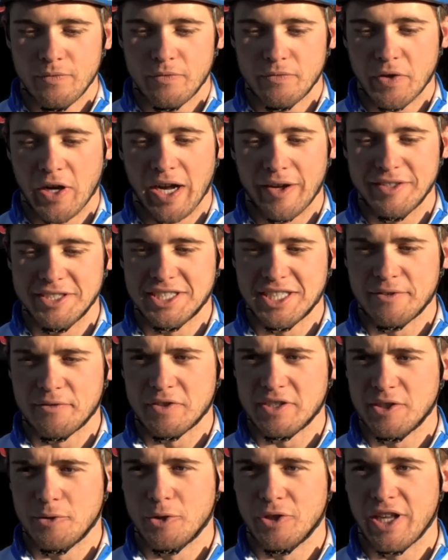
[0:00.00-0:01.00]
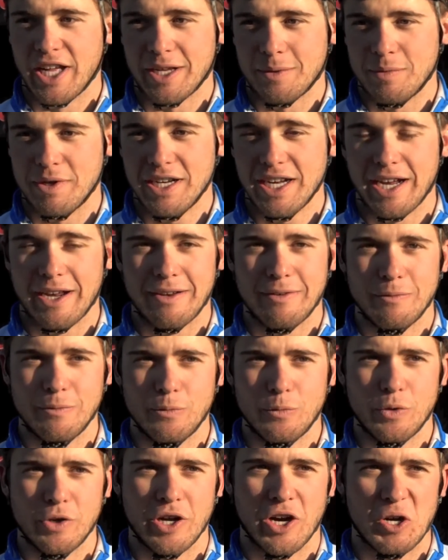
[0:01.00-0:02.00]
obviously for someone like me, I
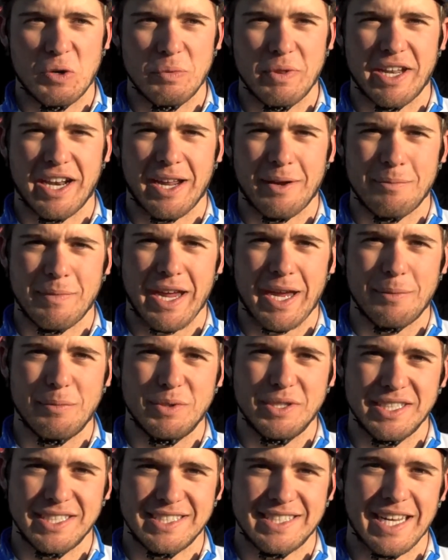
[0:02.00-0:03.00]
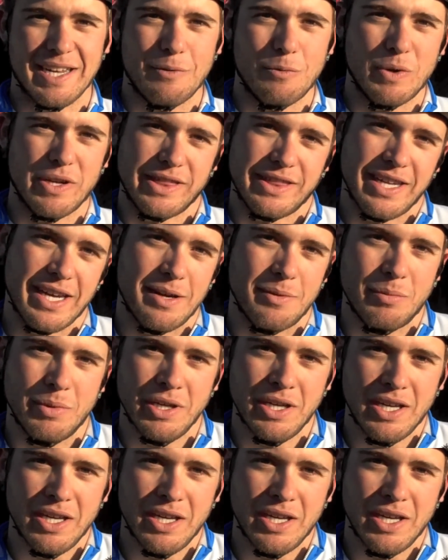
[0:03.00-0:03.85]
would hope that I'm able to stay with them.